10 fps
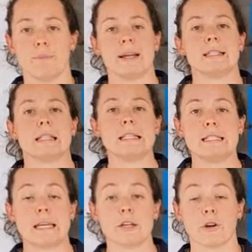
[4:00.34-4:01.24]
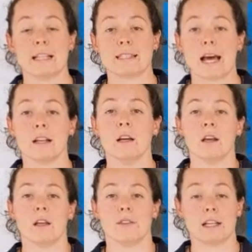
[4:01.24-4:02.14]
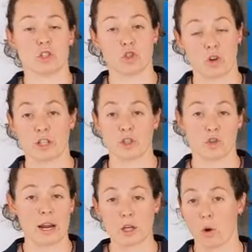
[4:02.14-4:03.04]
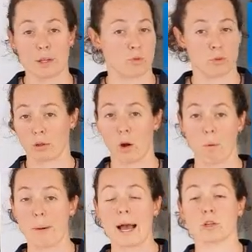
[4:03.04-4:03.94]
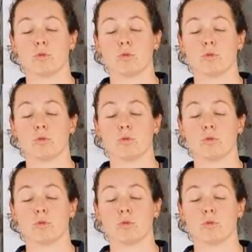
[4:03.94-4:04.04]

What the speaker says: to basically decrease that stress strain going through the lower back.